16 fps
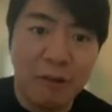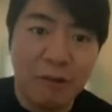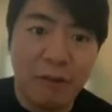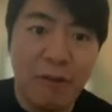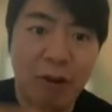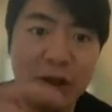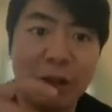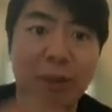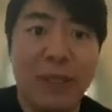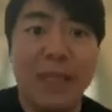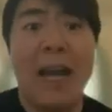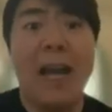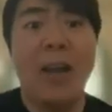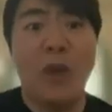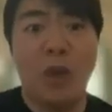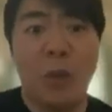for the
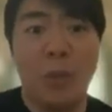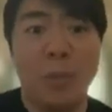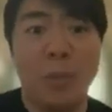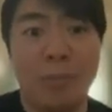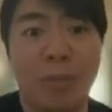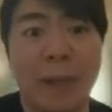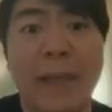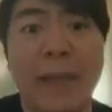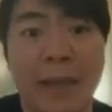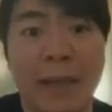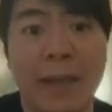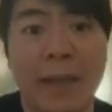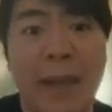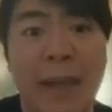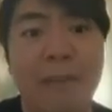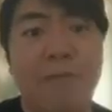piano playing
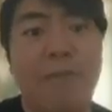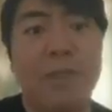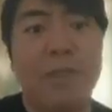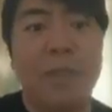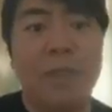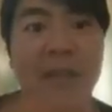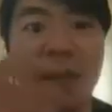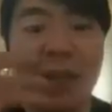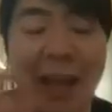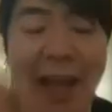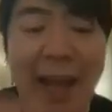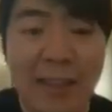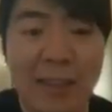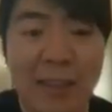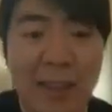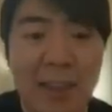and for the
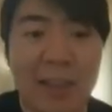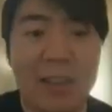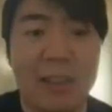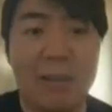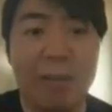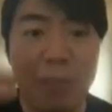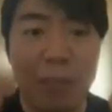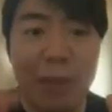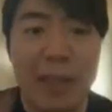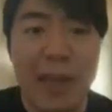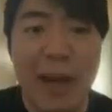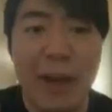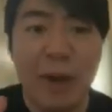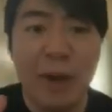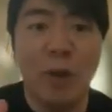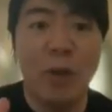classic
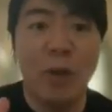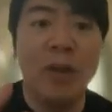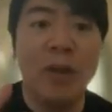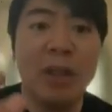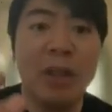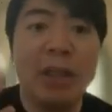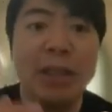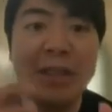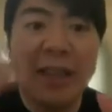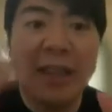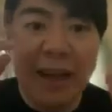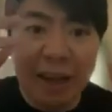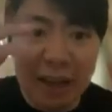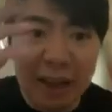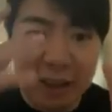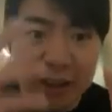piano
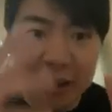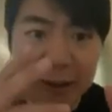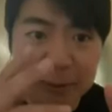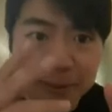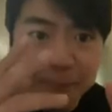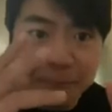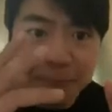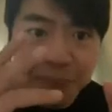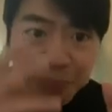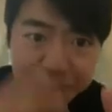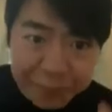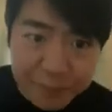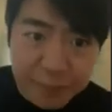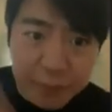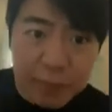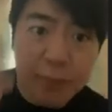technique.
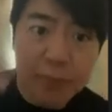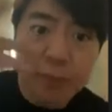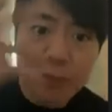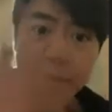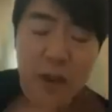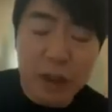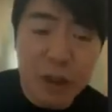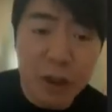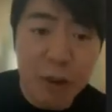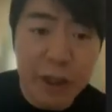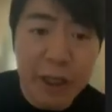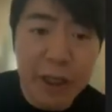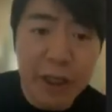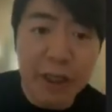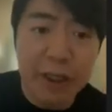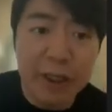So
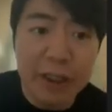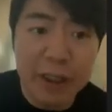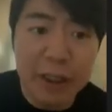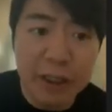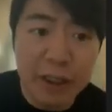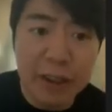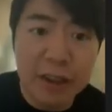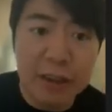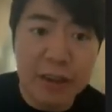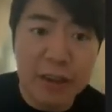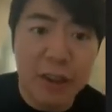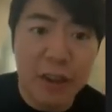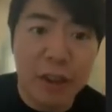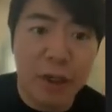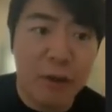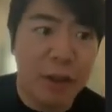in
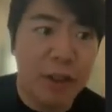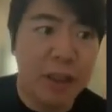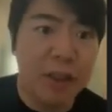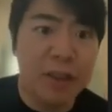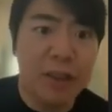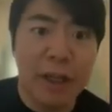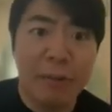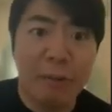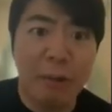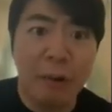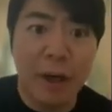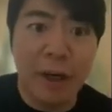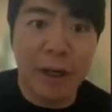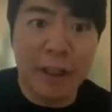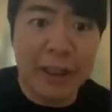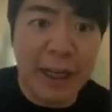the same
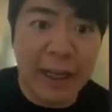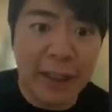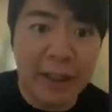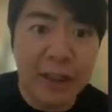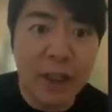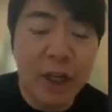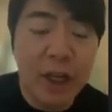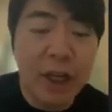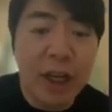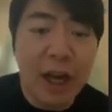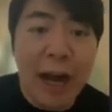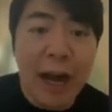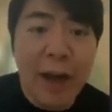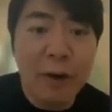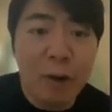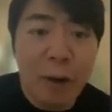word is that
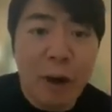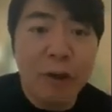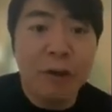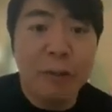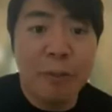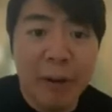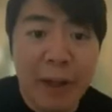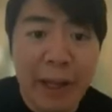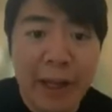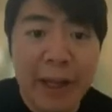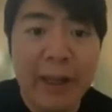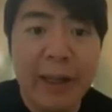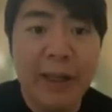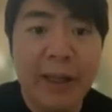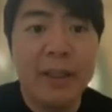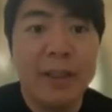I don't want to play
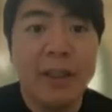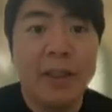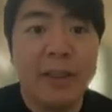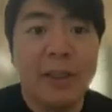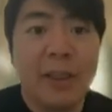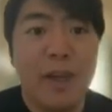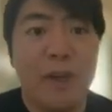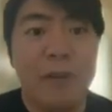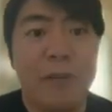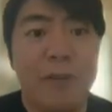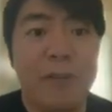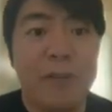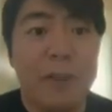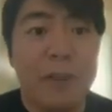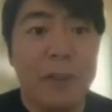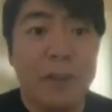kind of
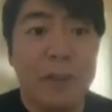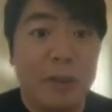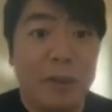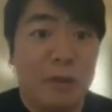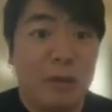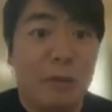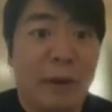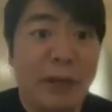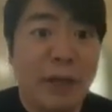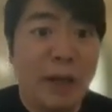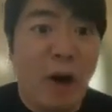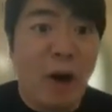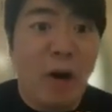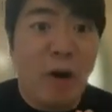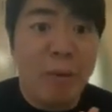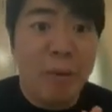to make an
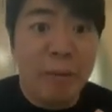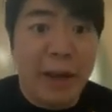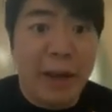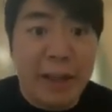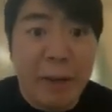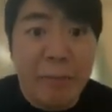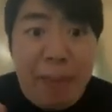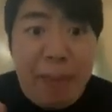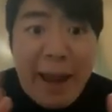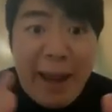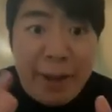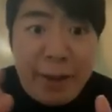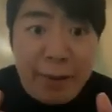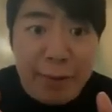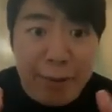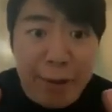album like a
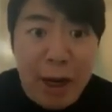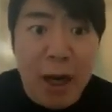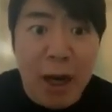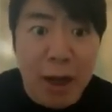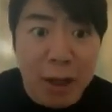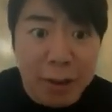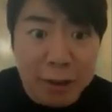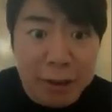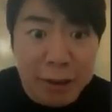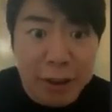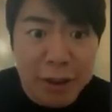background